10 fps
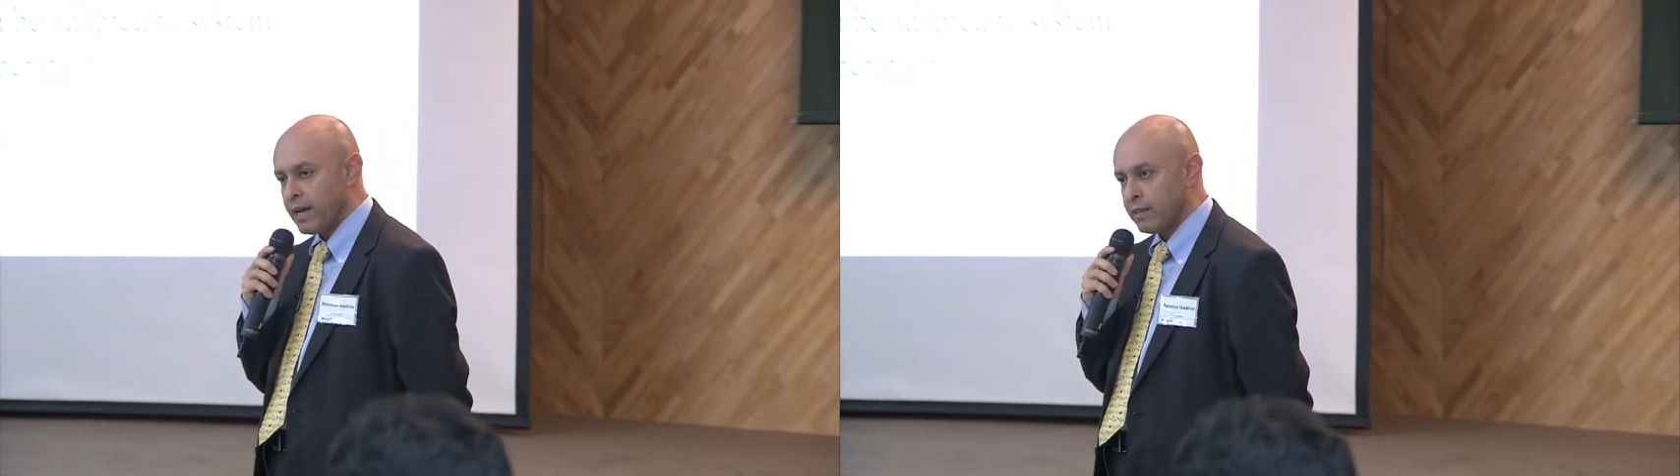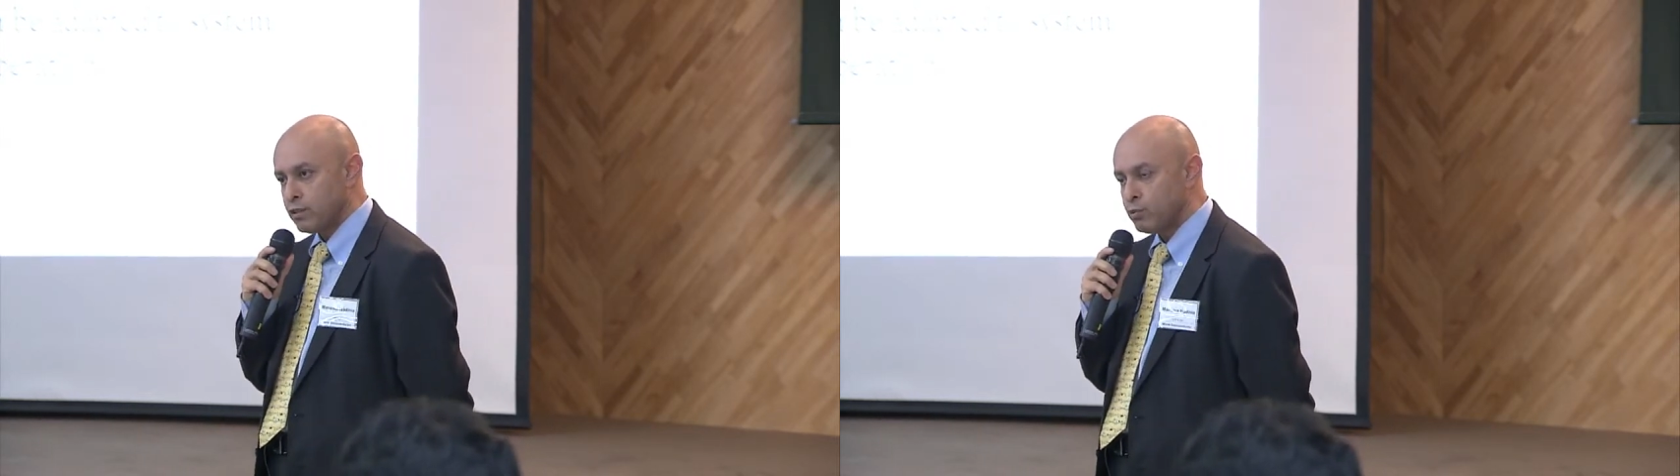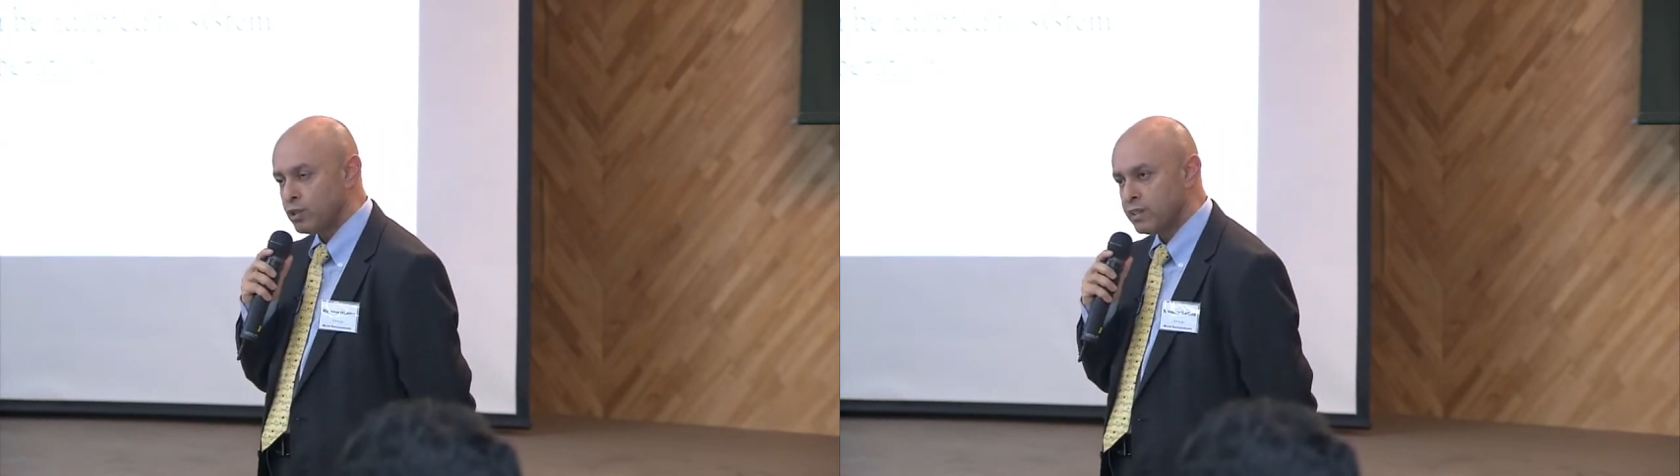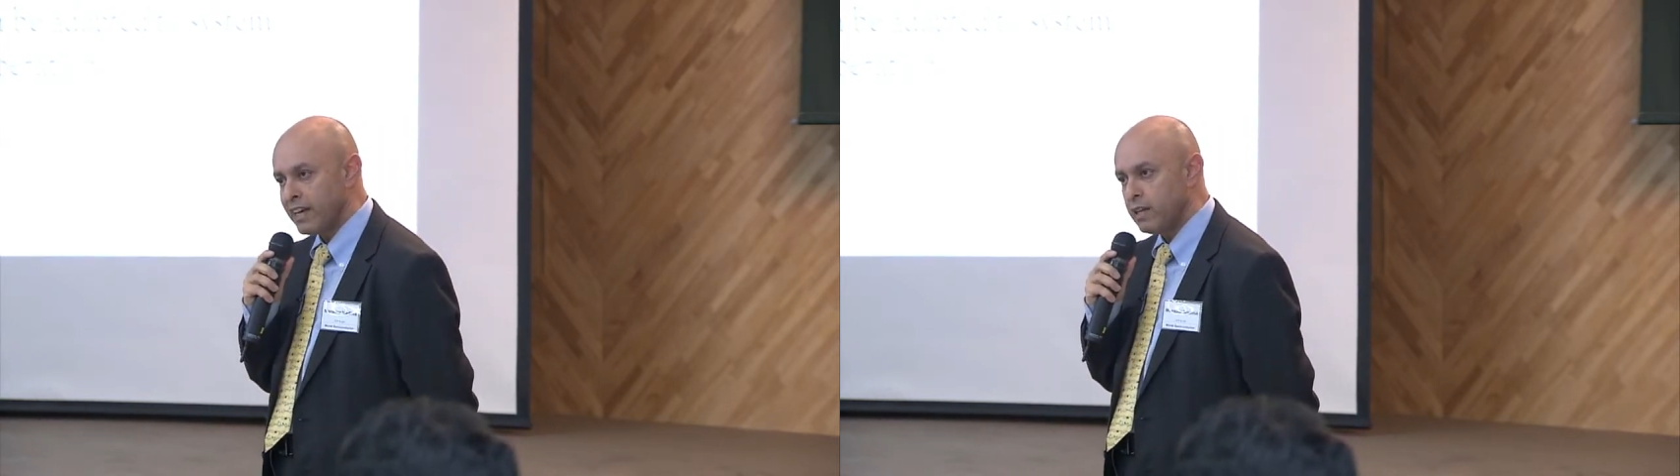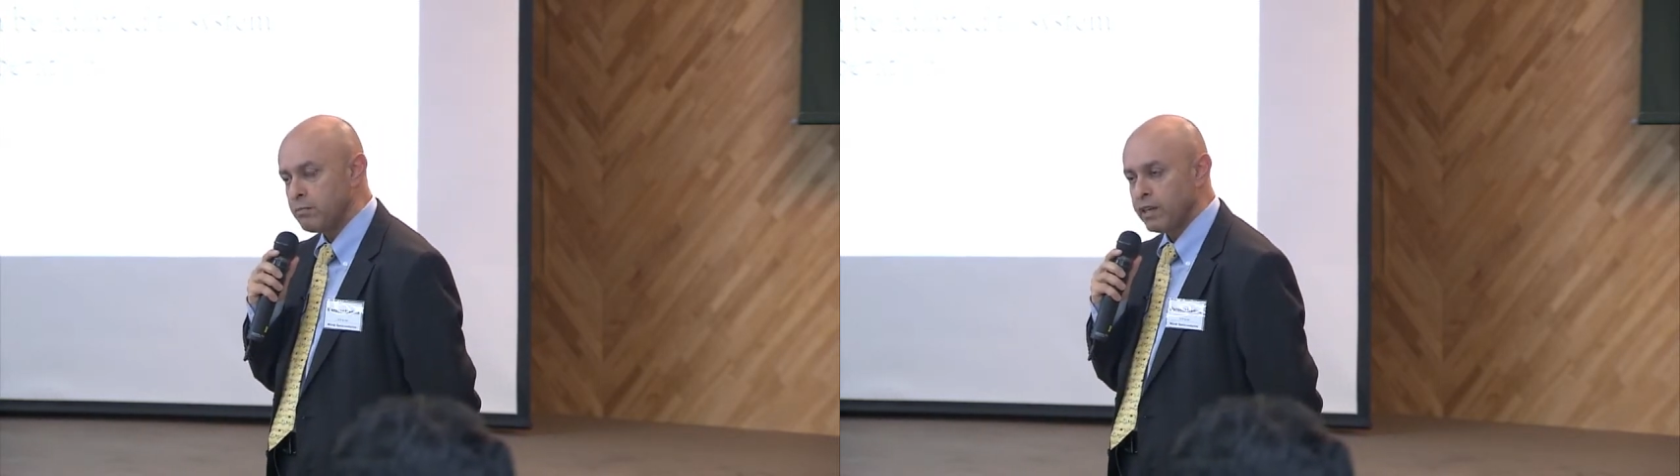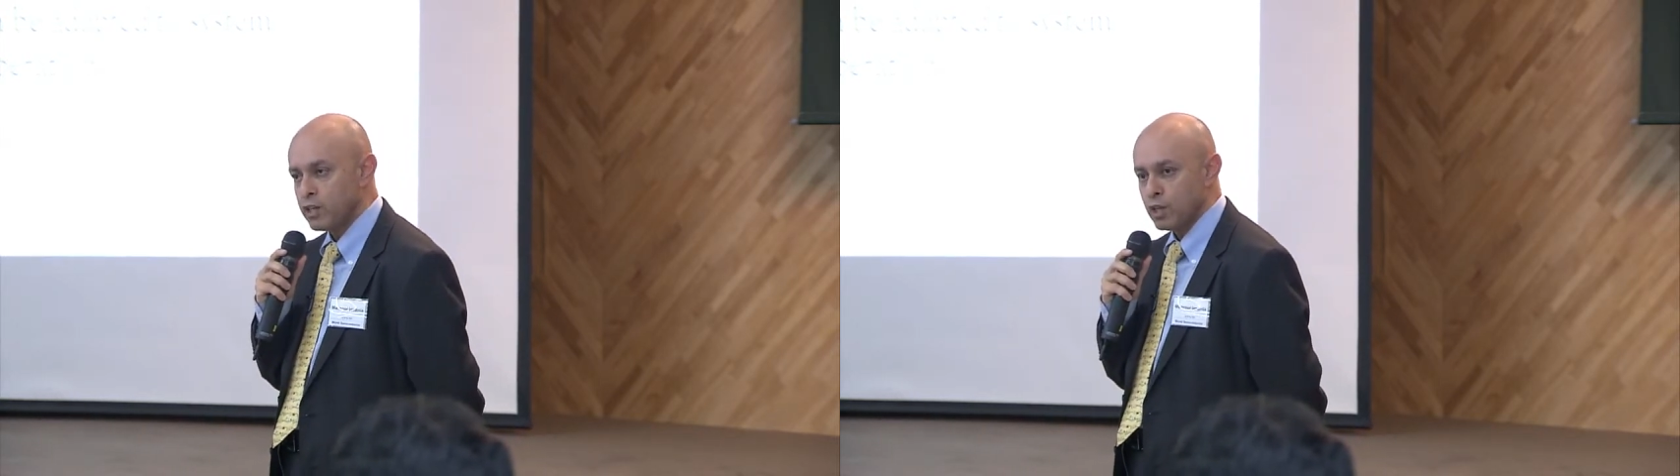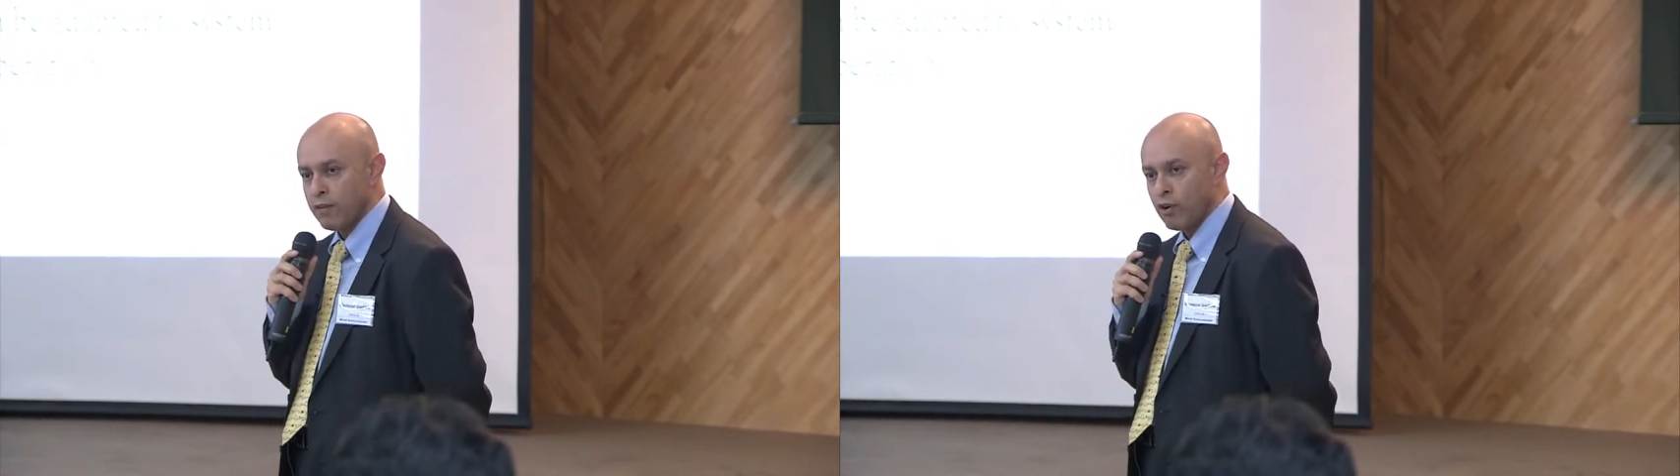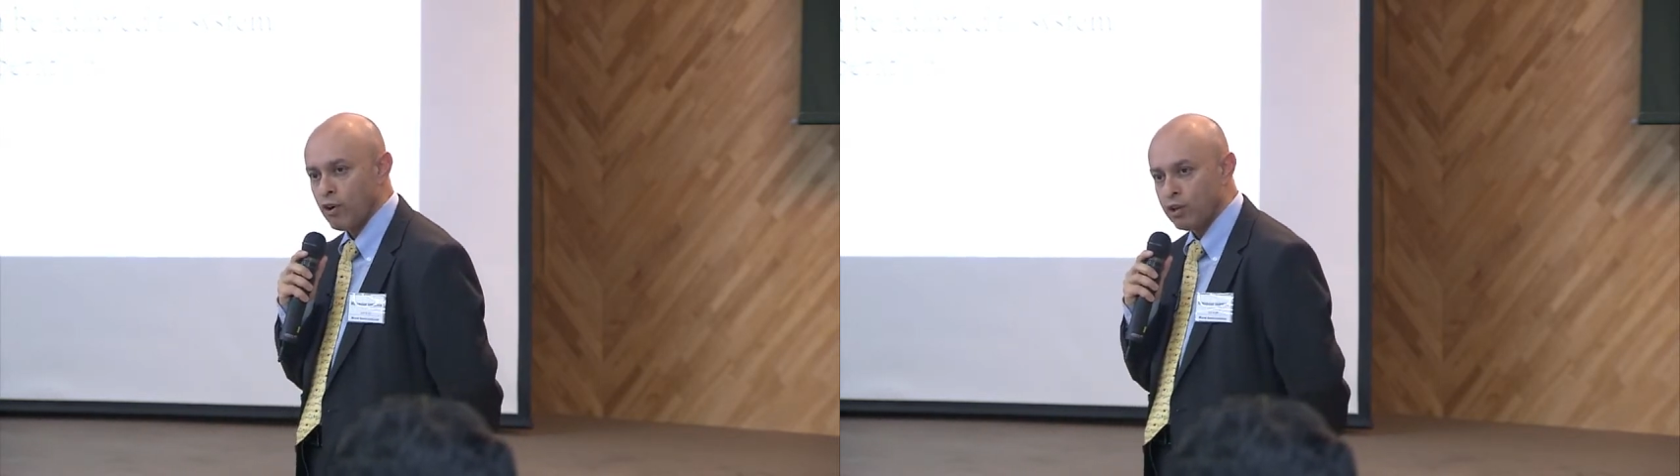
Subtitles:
path toward the elimination of